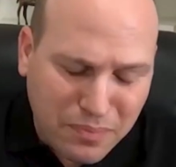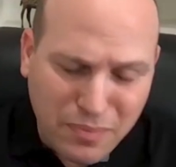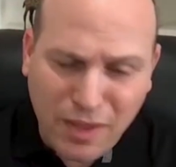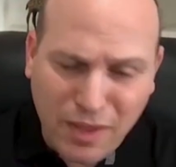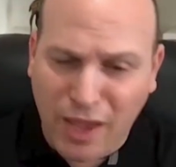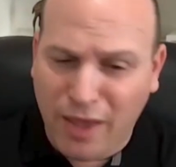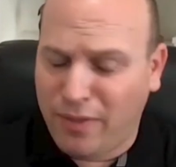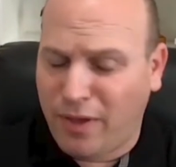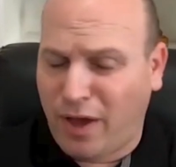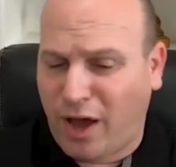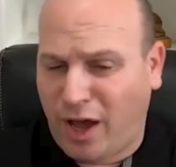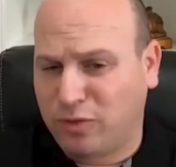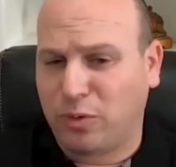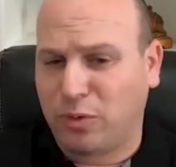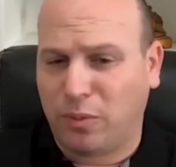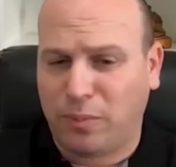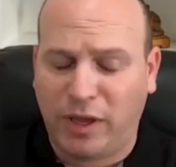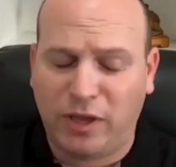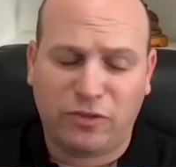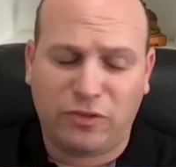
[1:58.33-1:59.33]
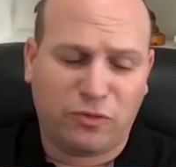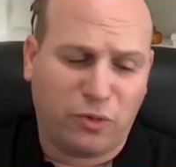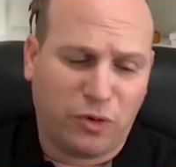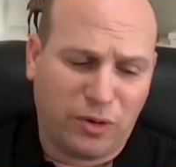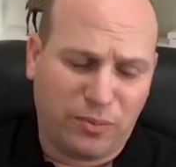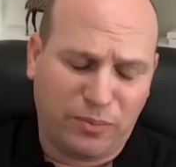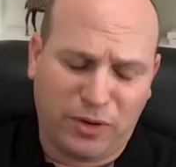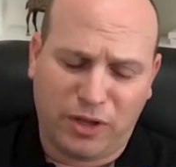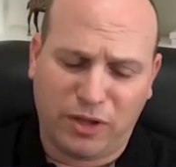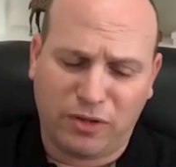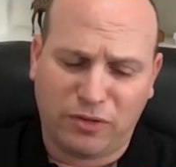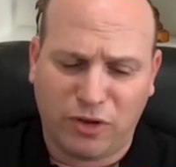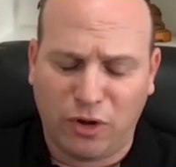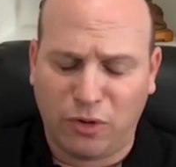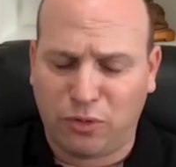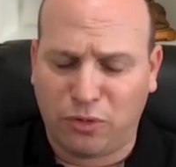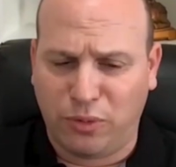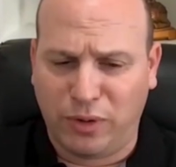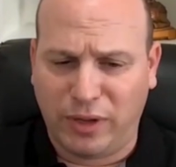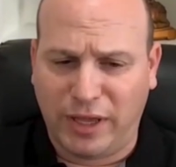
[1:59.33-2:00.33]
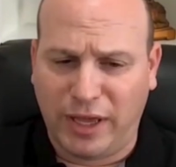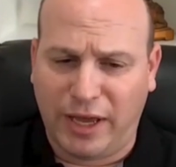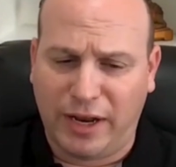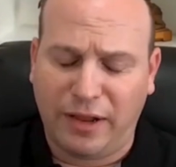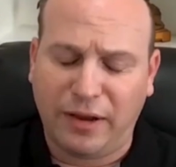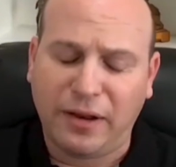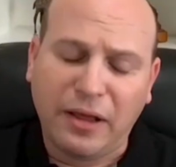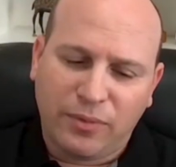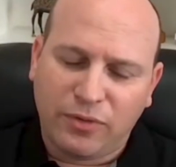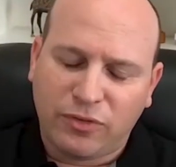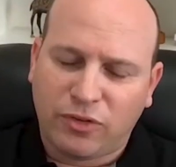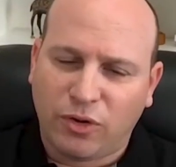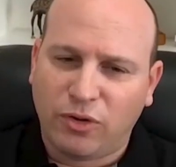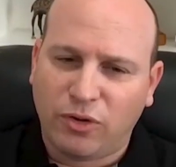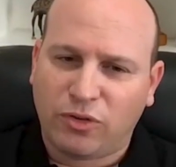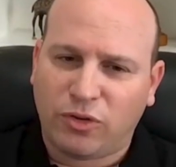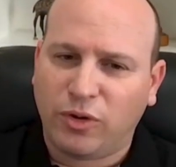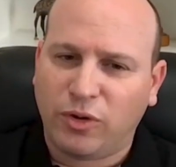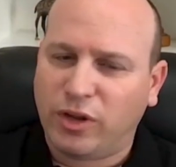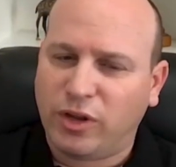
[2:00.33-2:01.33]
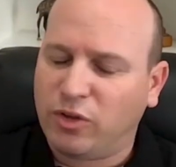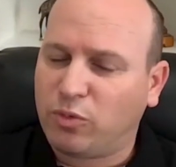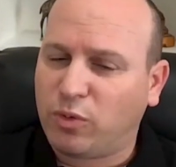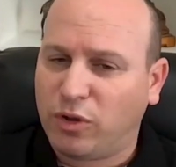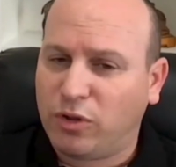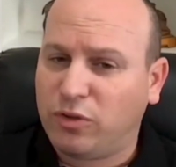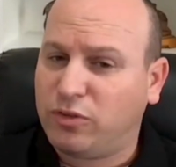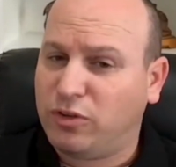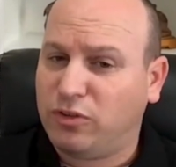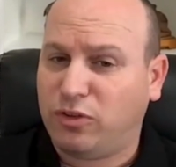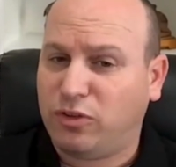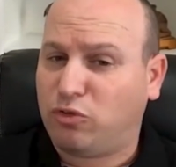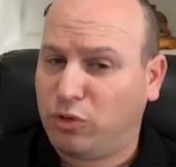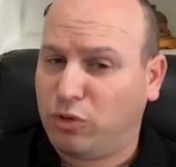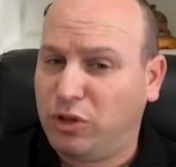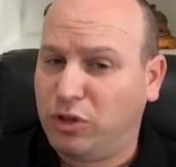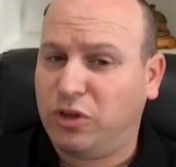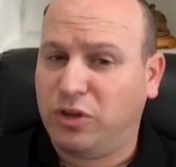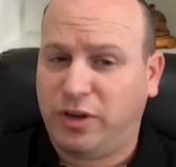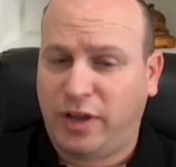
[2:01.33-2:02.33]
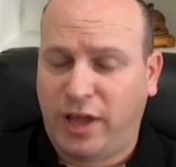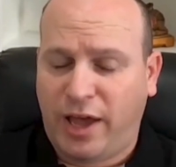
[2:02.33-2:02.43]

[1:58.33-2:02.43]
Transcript: and the hospital pays for them to, to go through and get it. So, so it is one of those things that's really good to